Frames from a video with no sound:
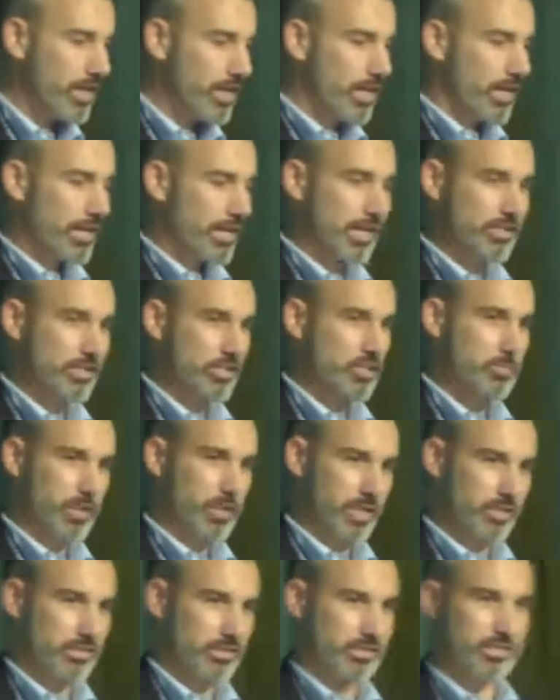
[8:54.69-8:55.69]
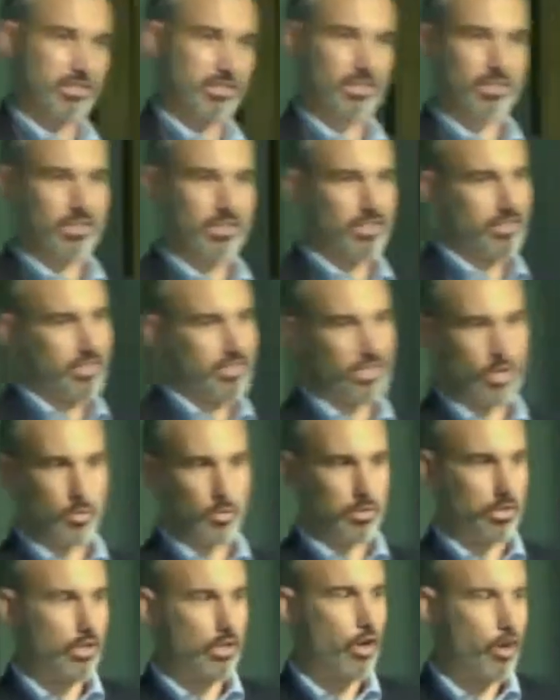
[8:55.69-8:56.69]
And that just means, you know,
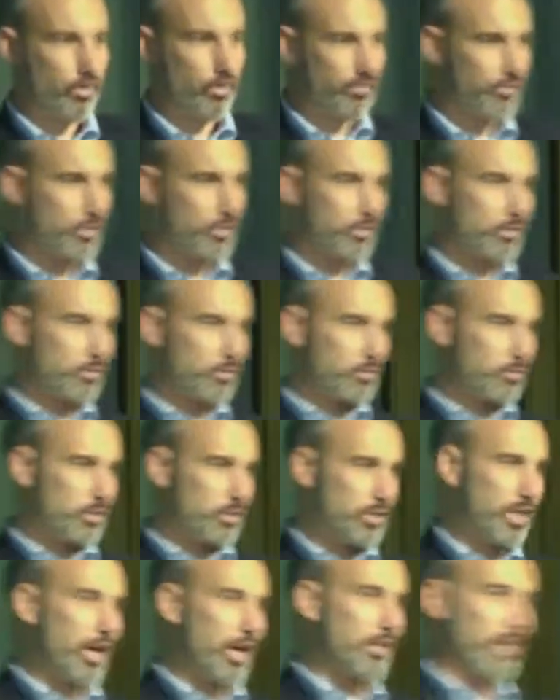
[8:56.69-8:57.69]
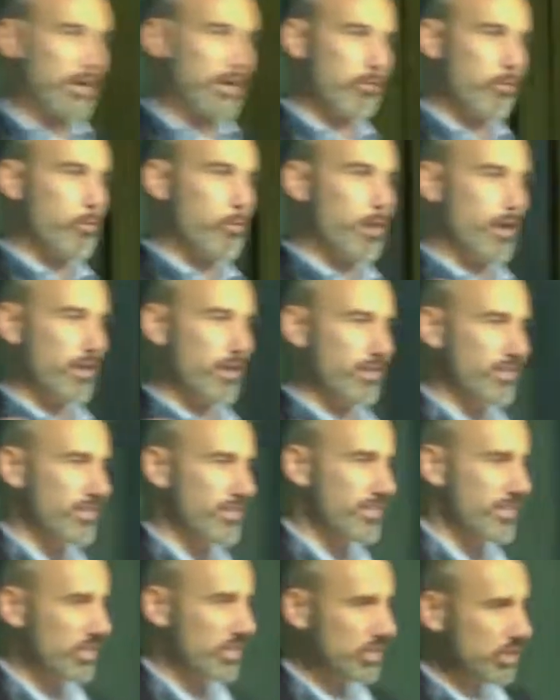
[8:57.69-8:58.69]
when you call the when you dial 911,
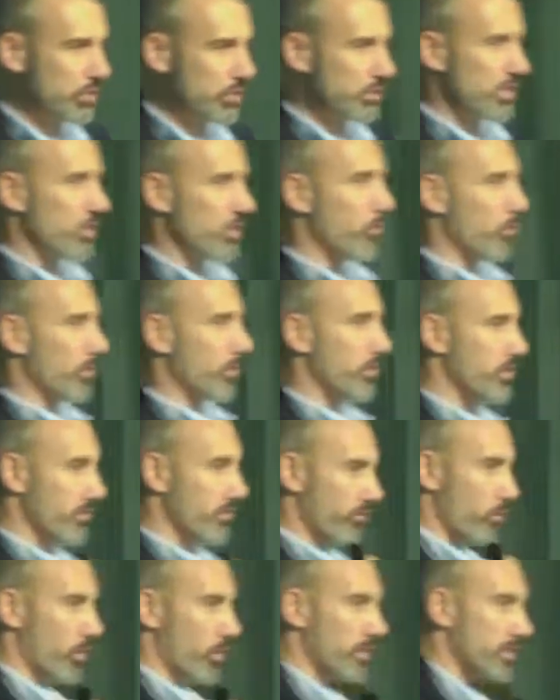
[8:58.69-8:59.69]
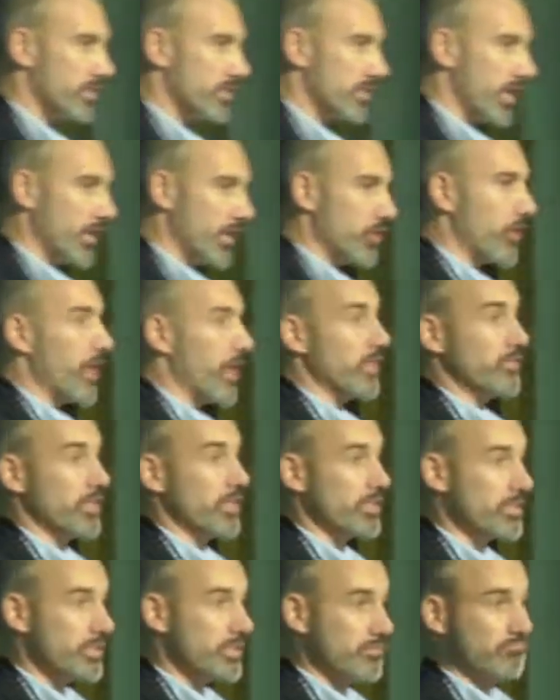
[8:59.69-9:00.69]
it shows up with your voice and your
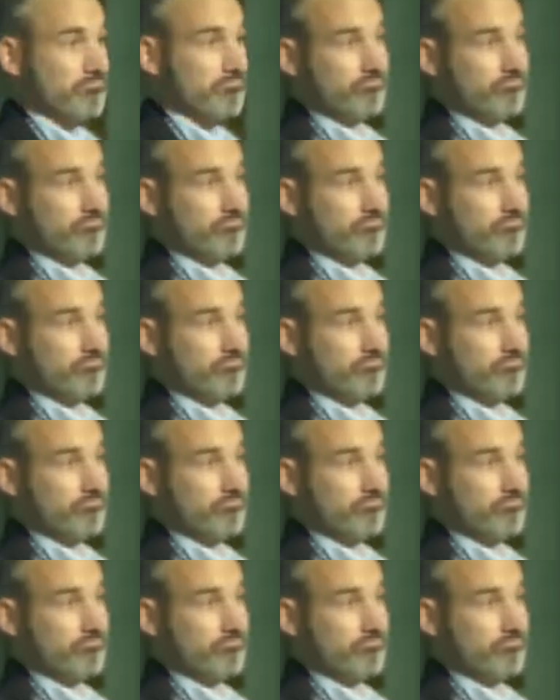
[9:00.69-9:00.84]
address.